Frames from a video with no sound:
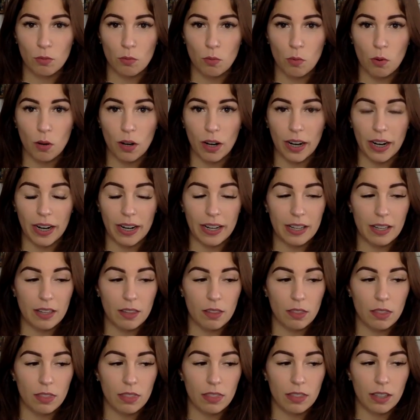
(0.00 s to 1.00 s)
or
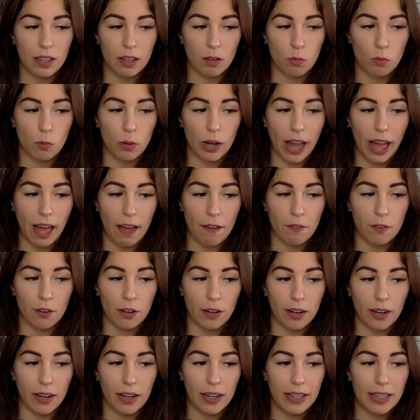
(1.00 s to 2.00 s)

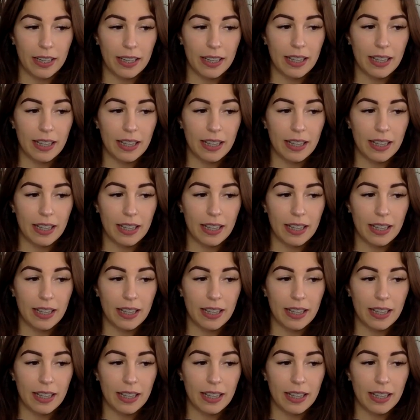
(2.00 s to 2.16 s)
whatever